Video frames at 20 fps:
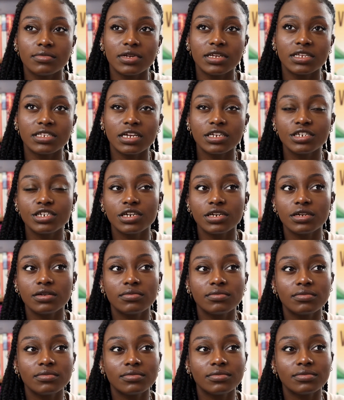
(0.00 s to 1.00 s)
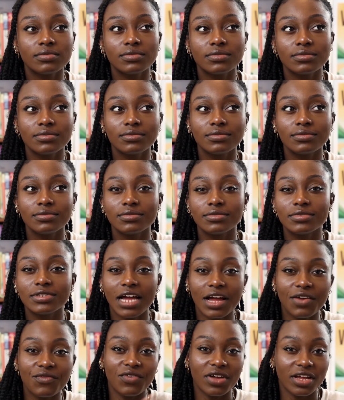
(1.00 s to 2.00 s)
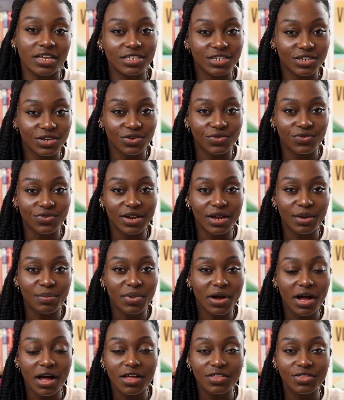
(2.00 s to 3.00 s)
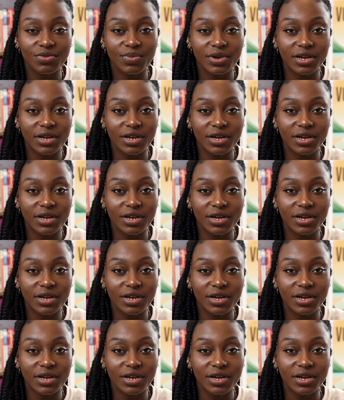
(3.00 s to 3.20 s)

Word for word: it's such a diverse career path,